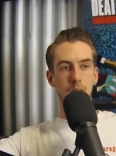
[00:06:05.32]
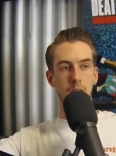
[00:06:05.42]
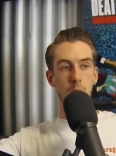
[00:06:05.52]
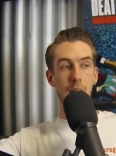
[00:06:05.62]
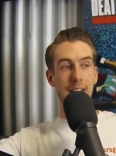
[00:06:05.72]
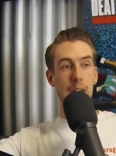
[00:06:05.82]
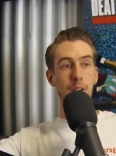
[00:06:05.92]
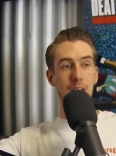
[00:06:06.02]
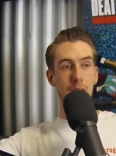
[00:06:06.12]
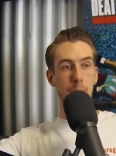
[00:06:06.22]
Do I give
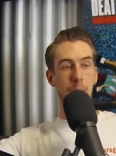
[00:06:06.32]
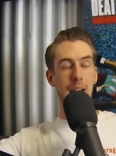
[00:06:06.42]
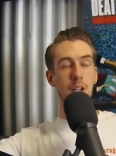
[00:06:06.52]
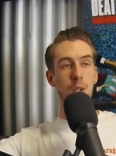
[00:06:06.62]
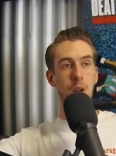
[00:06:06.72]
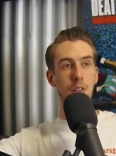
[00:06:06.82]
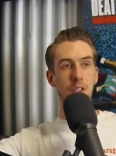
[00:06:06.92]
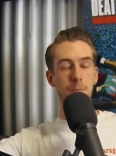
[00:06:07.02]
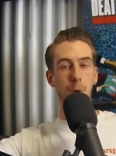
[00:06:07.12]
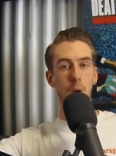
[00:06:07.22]
it to the Patreon
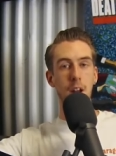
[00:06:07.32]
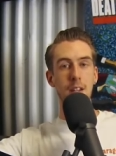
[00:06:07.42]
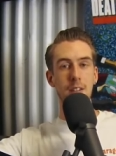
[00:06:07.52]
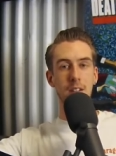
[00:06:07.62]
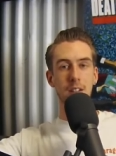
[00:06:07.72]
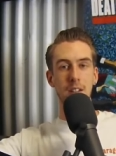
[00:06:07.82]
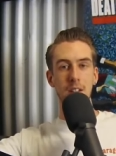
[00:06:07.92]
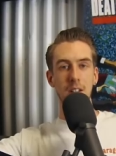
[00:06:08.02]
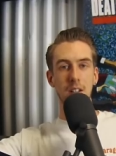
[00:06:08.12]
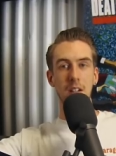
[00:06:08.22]
supporters?
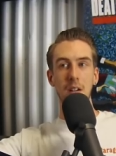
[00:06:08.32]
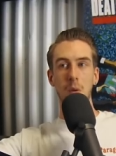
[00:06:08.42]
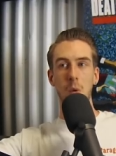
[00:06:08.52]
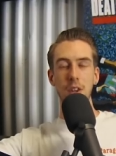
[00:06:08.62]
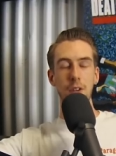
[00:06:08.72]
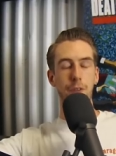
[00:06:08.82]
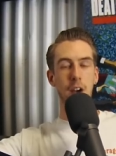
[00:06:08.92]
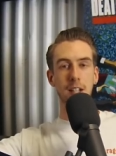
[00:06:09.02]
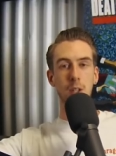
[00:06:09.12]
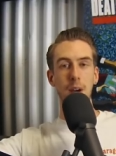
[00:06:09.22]
What the
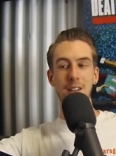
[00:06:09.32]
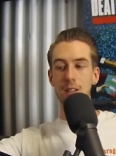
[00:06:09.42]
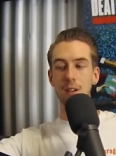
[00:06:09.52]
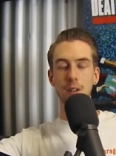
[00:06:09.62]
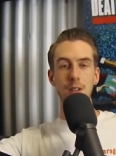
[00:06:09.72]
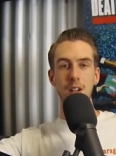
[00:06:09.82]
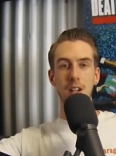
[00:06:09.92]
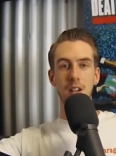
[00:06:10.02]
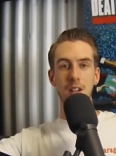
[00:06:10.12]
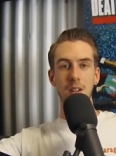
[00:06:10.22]
fuck do I do
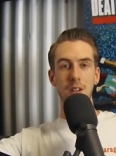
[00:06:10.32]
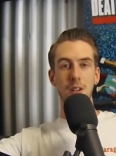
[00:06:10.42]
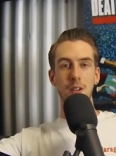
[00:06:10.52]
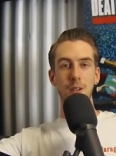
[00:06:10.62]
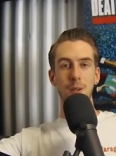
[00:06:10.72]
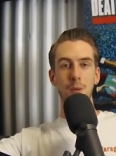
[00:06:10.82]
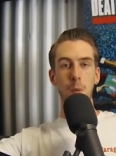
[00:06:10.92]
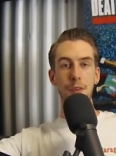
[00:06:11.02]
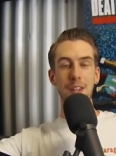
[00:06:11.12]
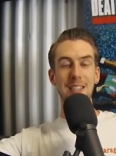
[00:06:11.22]

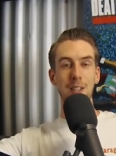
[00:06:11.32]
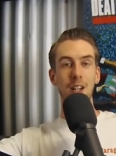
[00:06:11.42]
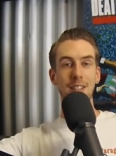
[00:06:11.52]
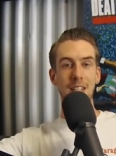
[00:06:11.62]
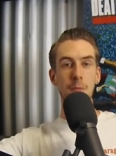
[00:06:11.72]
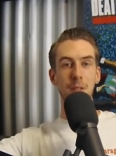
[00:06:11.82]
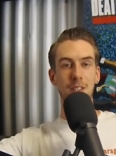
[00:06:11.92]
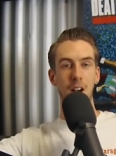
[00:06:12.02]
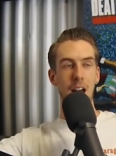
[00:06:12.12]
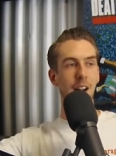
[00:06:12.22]
with this lost
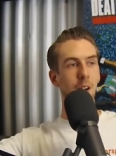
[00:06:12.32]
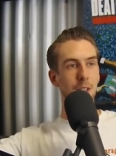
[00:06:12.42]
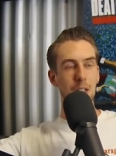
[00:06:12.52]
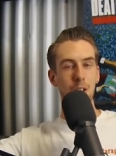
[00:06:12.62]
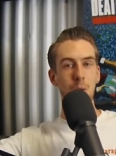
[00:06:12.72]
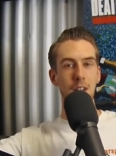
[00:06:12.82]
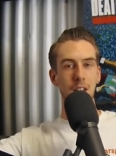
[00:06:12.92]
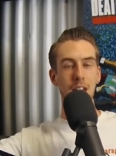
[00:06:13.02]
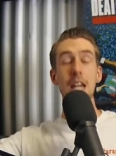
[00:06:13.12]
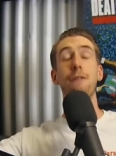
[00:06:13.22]
episode? I don't know what to do with
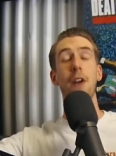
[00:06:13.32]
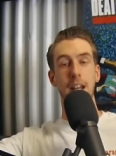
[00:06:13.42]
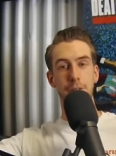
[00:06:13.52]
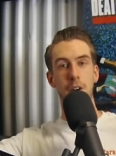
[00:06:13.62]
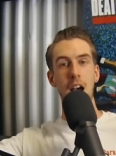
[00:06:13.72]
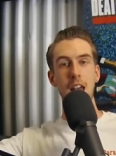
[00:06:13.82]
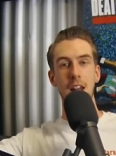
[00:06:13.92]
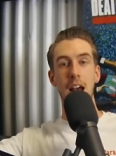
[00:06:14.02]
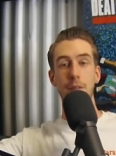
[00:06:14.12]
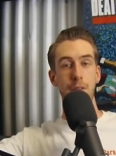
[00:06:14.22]
it. If I can find
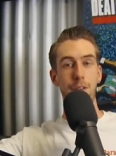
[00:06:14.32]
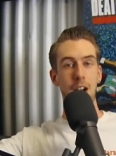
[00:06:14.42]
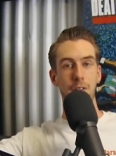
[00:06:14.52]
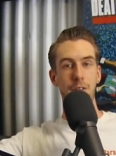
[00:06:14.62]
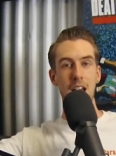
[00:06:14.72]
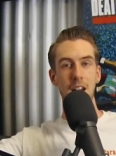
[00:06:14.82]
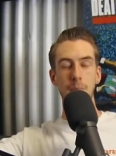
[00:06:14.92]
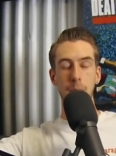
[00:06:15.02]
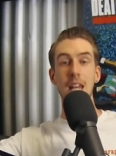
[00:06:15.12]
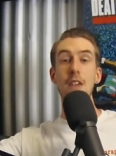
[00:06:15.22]
it, I haven't fucking found
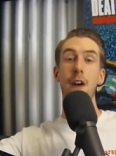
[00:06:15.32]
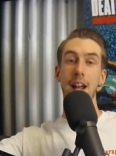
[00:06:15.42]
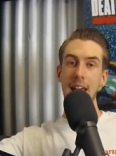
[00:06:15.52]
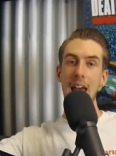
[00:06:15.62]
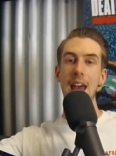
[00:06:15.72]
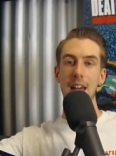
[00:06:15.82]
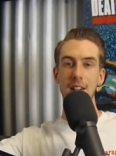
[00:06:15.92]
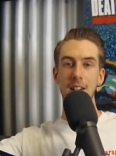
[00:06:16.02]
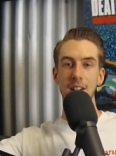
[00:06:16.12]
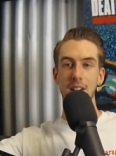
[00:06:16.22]
it, but if I
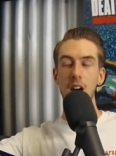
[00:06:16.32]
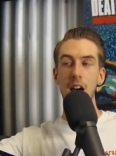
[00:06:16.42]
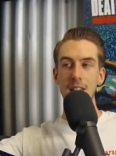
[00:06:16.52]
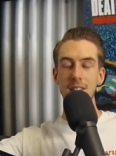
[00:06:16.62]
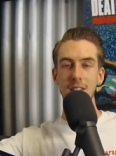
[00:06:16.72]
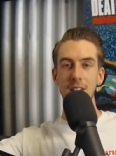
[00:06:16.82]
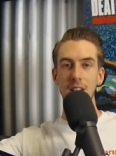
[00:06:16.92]
can, guys,